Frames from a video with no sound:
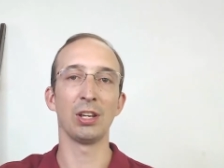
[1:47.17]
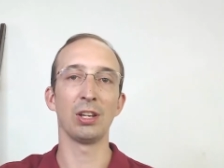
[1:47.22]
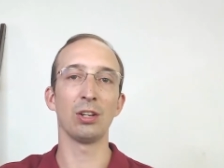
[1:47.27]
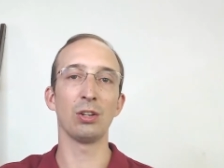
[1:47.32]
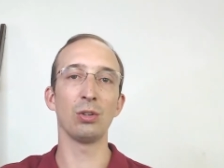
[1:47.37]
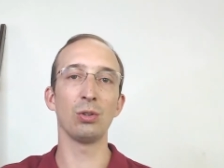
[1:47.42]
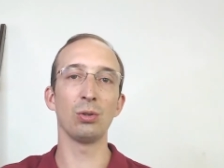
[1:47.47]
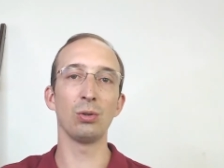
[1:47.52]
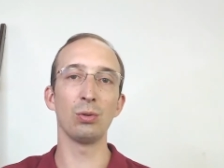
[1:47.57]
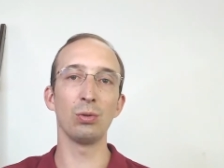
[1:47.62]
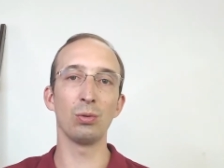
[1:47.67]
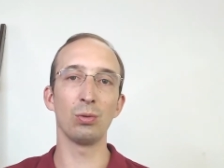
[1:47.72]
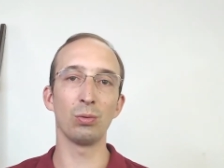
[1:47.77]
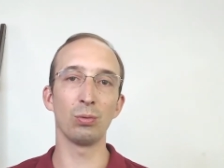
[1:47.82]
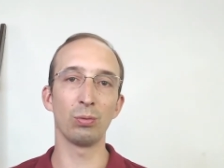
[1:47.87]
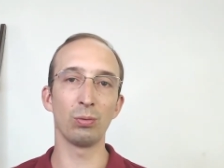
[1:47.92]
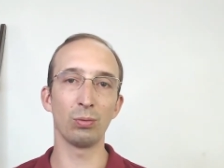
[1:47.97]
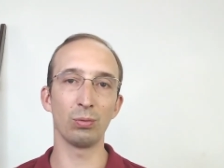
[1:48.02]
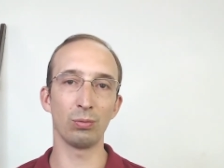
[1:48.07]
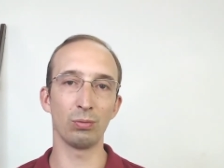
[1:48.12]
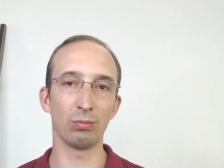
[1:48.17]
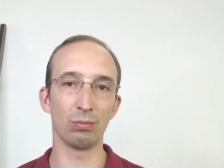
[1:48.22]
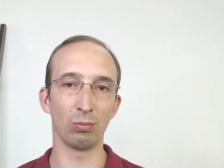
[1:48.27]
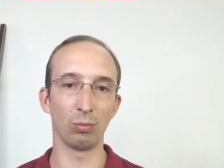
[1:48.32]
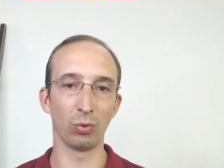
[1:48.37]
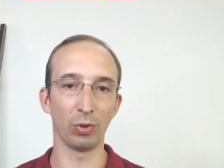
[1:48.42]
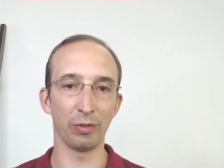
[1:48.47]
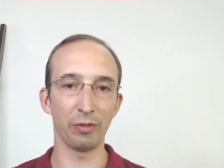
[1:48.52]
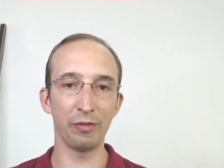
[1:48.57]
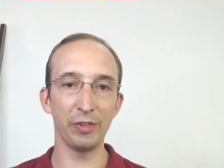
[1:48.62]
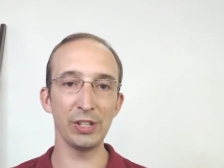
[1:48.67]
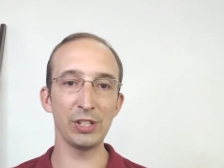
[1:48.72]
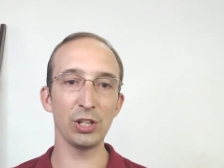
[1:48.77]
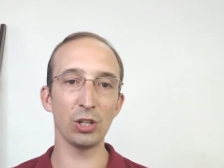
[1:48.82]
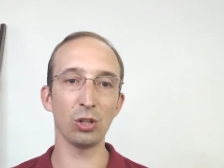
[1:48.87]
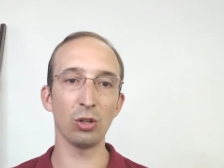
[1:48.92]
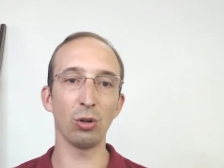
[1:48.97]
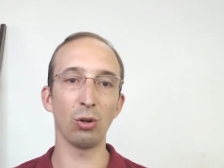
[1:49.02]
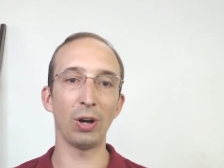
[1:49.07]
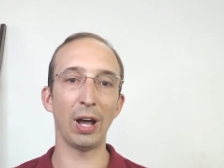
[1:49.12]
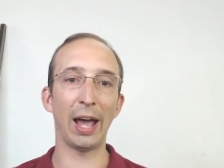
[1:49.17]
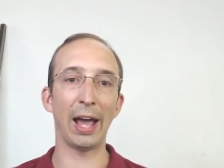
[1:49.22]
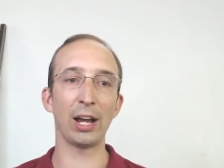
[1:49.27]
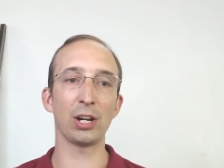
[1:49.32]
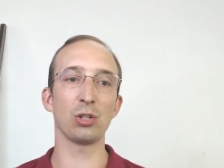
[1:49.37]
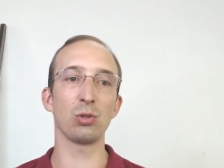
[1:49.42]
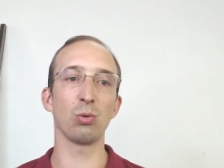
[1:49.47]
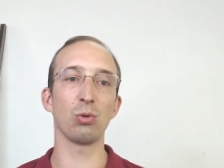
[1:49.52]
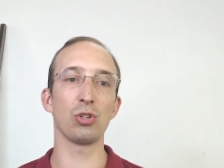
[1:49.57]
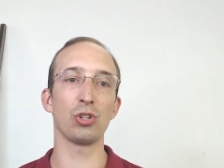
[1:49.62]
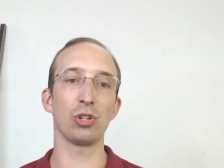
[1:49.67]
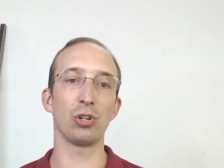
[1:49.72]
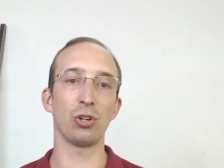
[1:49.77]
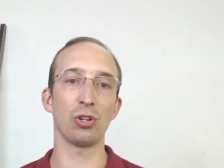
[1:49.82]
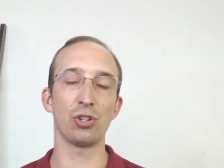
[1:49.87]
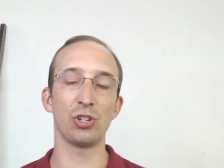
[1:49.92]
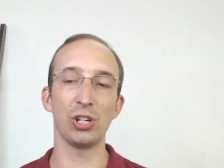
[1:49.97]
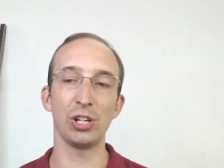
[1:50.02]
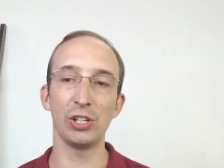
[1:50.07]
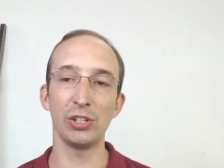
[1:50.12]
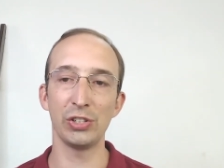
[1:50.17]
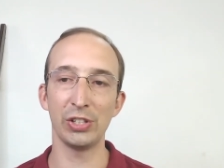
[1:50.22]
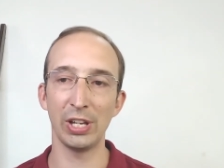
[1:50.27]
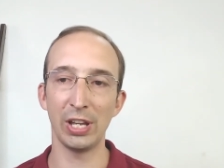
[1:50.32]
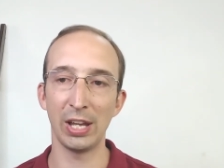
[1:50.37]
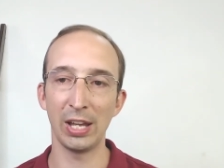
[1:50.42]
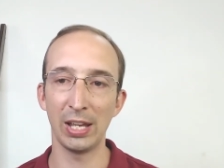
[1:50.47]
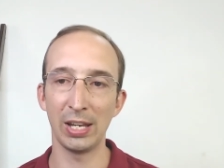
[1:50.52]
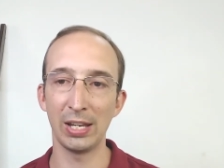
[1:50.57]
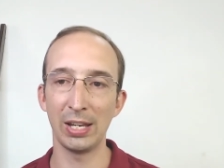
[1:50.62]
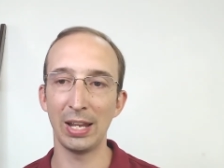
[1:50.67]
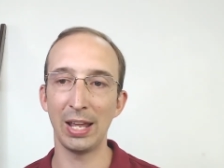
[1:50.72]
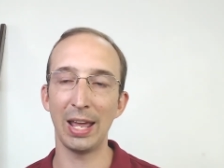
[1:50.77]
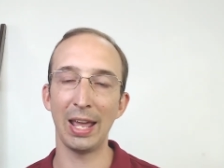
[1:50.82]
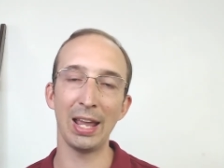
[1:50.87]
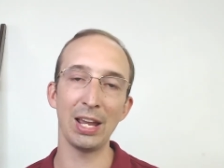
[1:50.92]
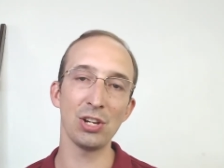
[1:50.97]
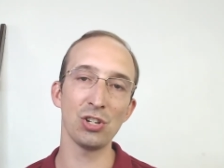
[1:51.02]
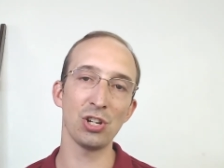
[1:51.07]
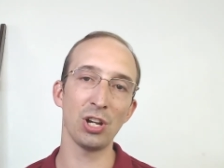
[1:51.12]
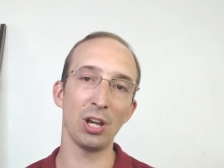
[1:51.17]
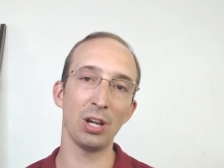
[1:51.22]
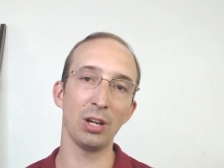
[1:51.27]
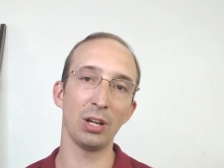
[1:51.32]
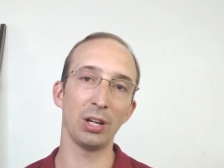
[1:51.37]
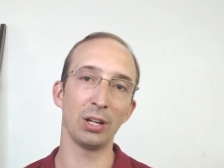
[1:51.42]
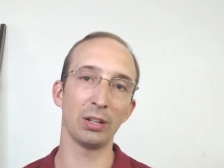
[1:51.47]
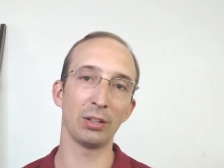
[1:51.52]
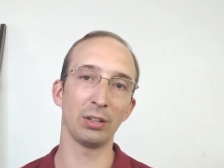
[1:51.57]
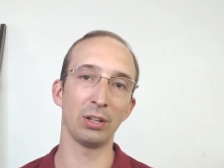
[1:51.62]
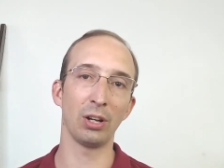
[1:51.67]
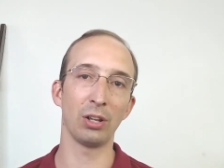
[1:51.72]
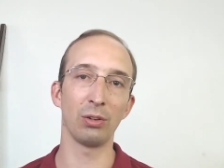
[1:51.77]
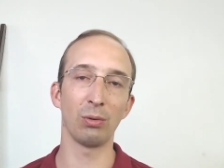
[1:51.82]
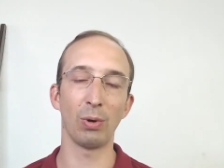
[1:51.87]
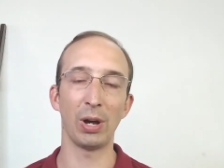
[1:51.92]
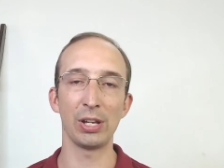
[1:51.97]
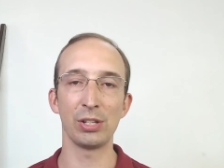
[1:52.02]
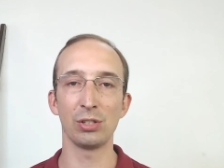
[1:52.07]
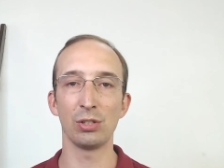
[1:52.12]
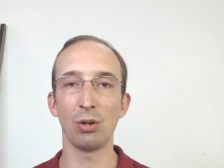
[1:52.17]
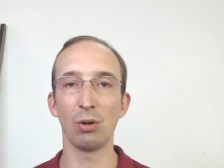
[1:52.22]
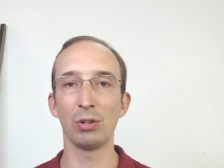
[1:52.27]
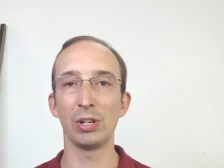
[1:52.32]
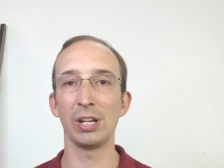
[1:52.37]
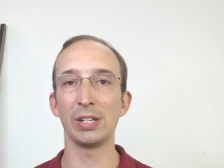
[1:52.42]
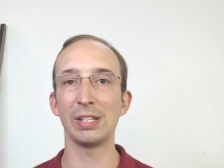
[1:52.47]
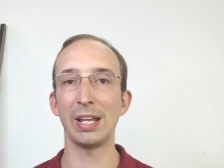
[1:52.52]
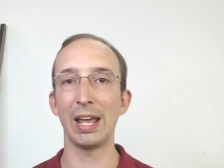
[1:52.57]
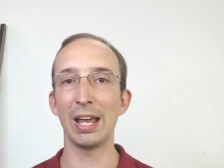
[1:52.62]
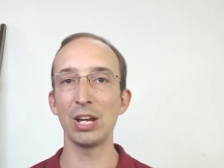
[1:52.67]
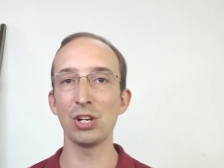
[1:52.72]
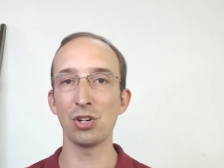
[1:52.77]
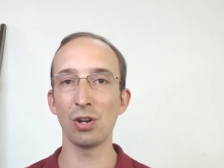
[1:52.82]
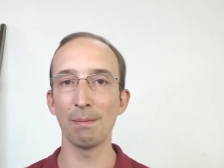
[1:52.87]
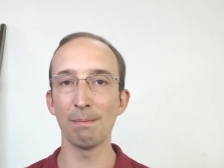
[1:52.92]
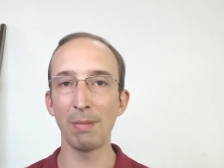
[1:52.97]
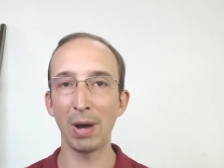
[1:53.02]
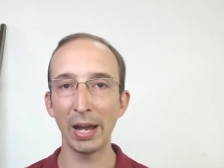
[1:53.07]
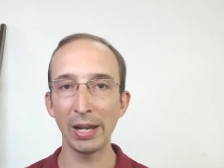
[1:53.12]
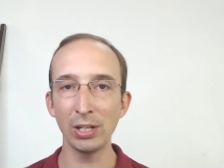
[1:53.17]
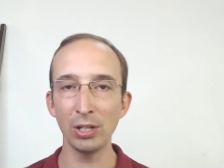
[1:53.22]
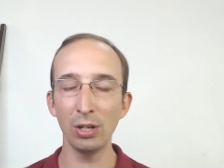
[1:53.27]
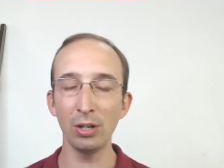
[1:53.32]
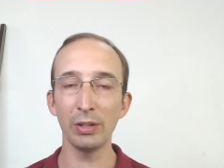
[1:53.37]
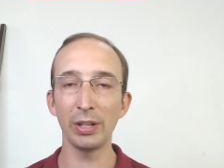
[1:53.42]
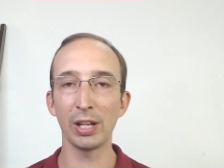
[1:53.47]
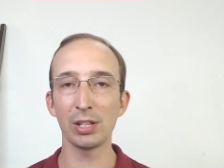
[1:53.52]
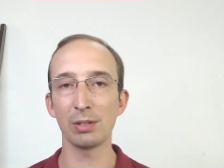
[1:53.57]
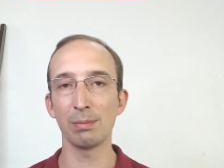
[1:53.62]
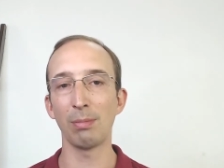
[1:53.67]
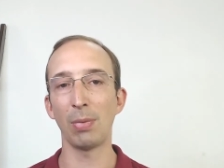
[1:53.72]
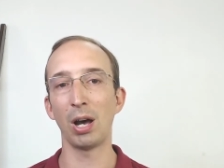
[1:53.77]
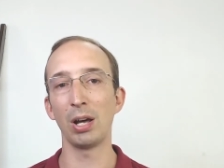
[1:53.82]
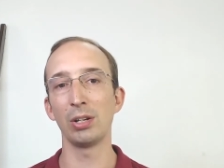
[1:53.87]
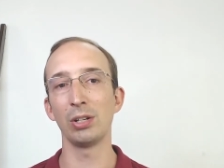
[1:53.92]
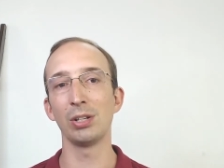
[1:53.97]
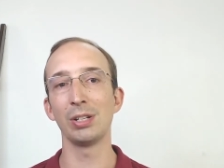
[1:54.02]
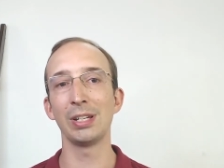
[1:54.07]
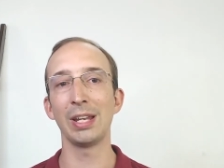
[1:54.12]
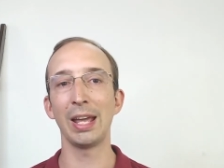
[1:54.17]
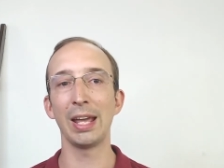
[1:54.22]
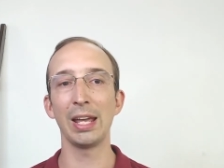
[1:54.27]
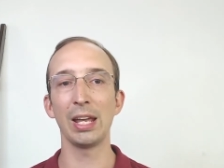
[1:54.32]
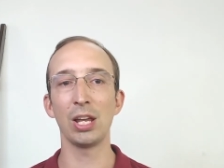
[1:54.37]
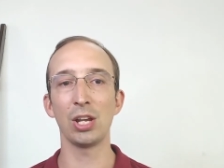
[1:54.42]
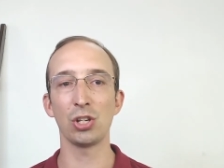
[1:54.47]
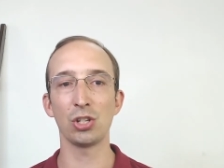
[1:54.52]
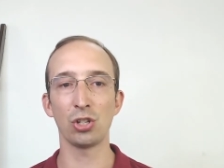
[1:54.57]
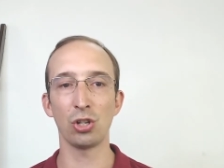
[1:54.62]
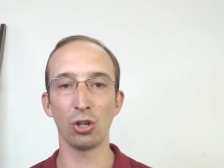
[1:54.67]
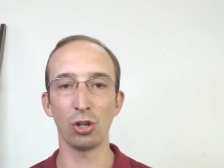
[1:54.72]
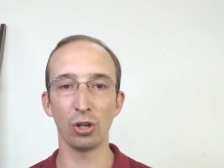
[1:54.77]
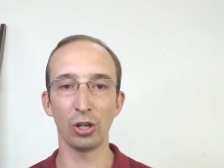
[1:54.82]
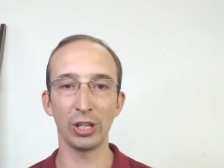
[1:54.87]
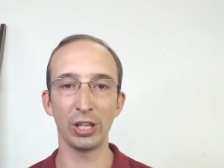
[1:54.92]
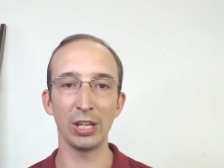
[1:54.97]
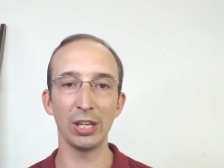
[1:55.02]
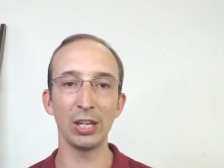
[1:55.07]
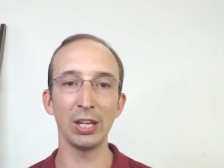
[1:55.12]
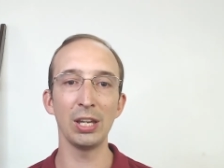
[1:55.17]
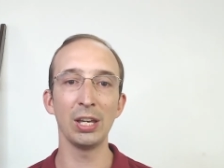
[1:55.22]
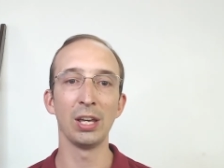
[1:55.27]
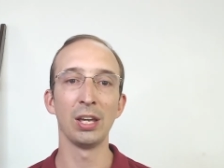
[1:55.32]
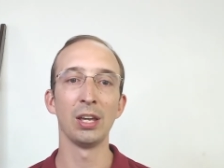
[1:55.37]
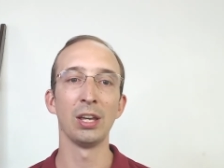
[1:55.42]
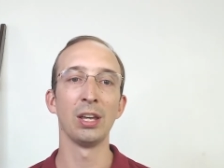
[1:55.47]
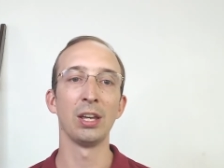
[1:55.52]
who were physical, actual churches in Asia, otherwise known as Asia Minor, that's modern day Turkey.